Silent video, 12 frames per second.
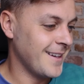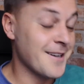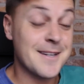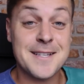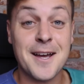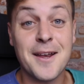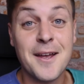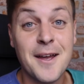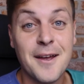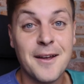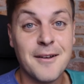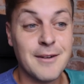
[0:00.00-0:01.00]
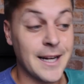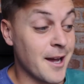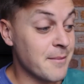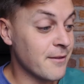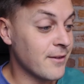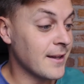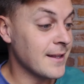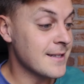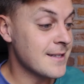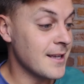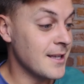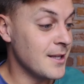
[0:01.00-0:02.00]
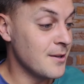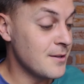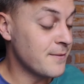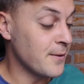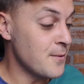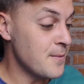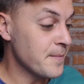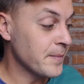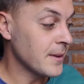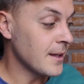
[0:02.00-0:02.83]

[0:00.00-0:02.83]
Guys, I really hope you found this useful.